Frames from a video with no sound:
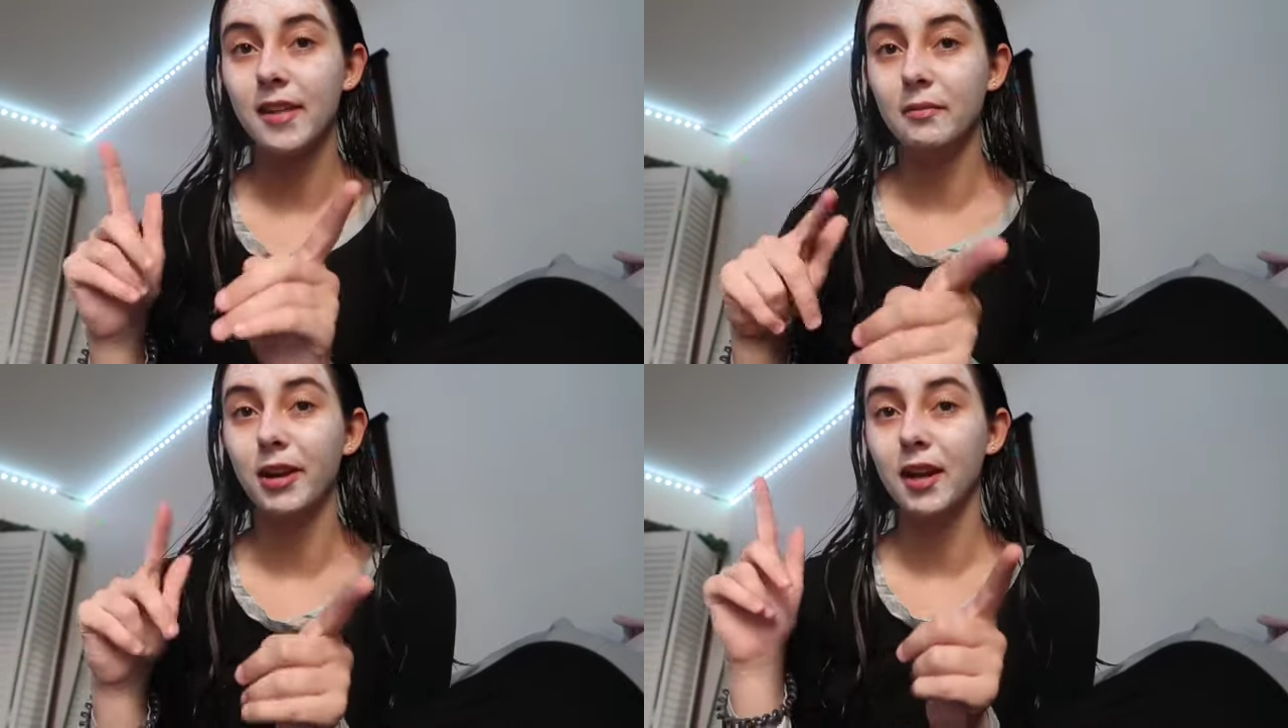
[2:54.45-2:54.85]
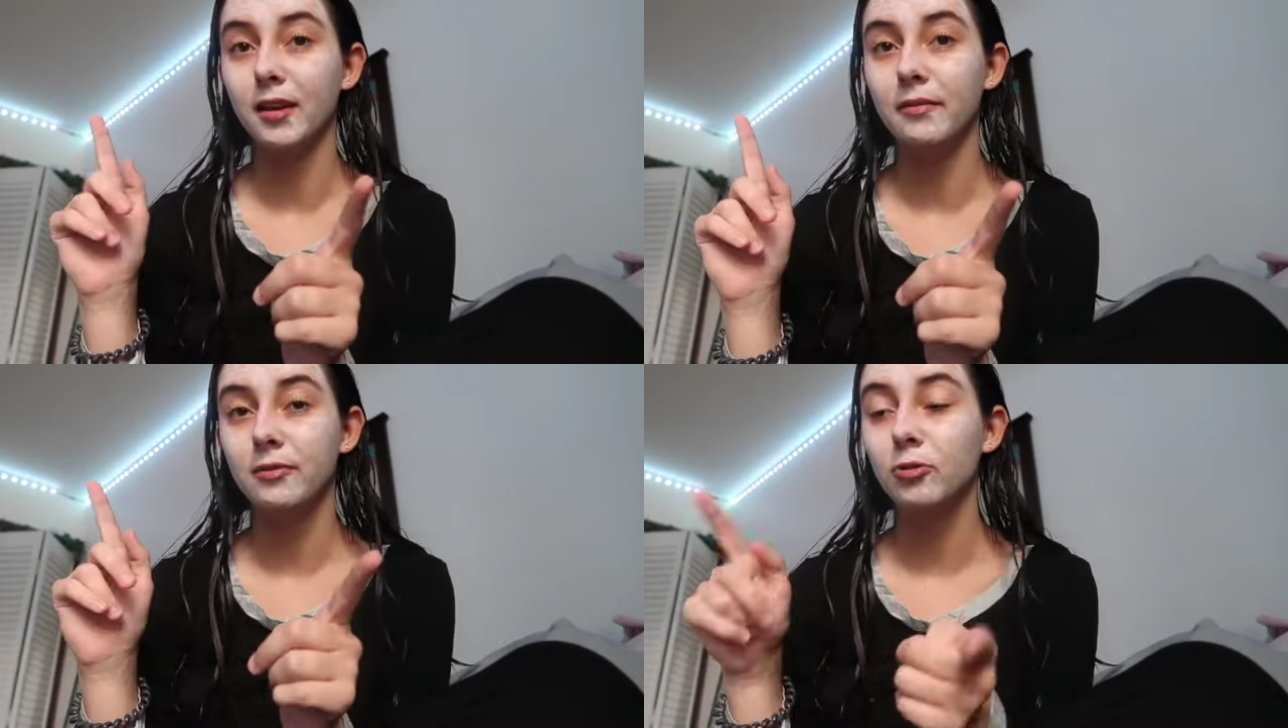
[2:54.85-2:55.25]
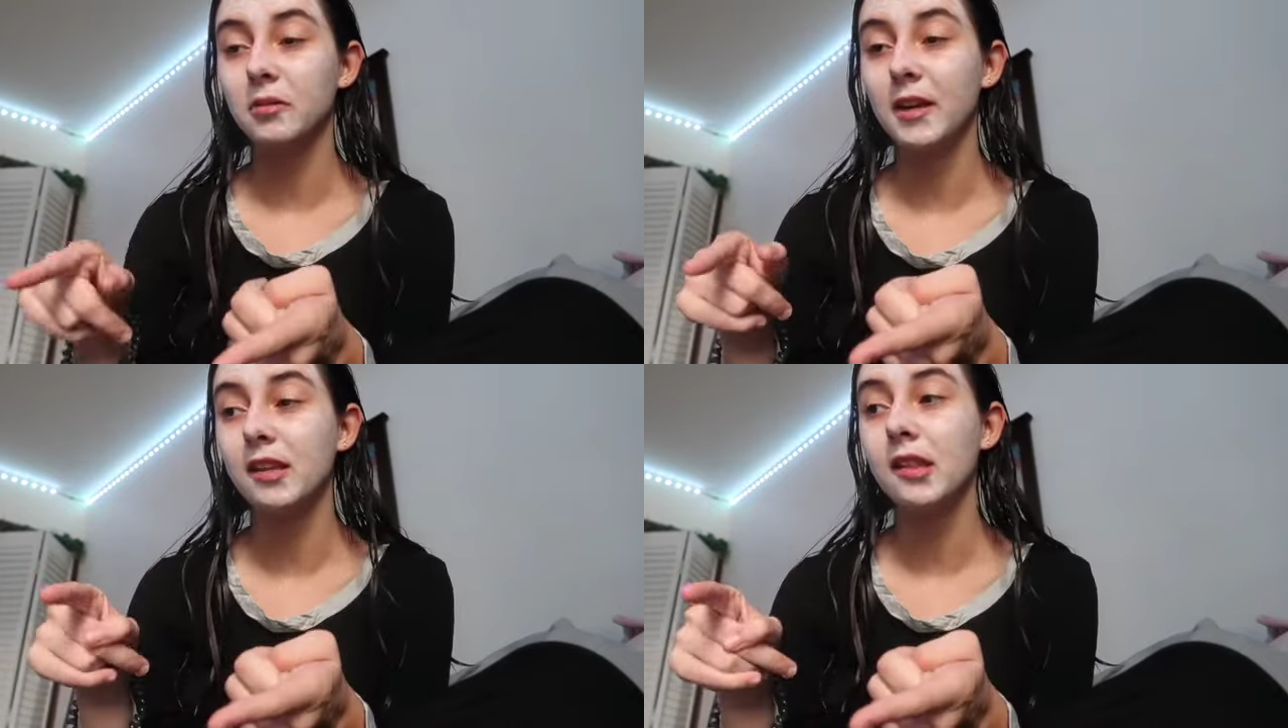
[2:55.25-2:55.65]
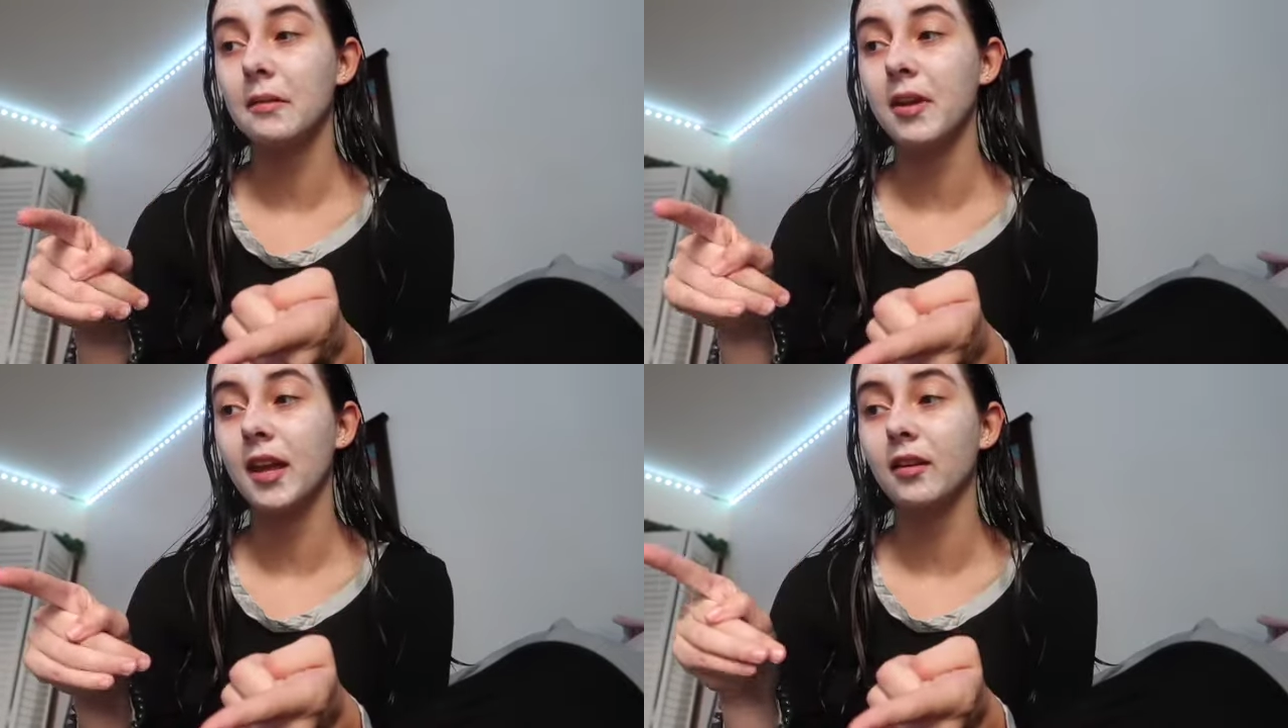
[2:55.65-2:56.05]
and then I'm gonna quick make a
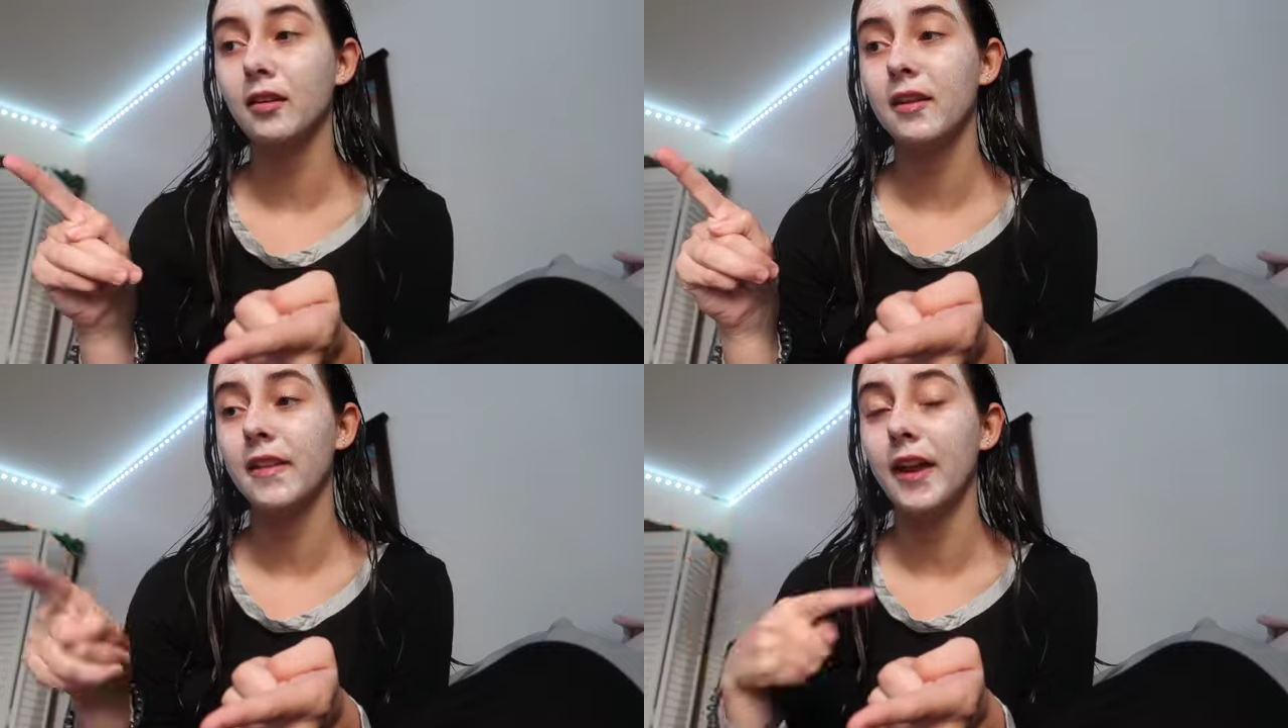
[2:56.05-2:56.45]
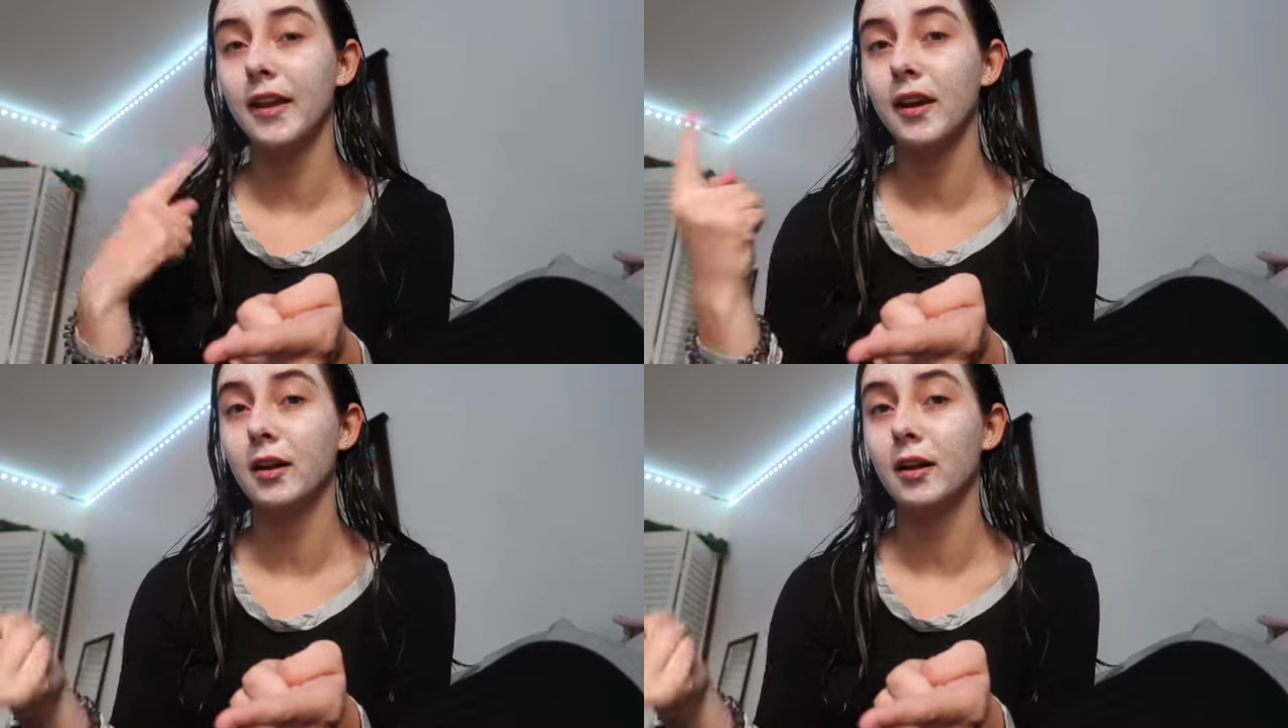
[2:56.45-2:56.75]
thumbnail and then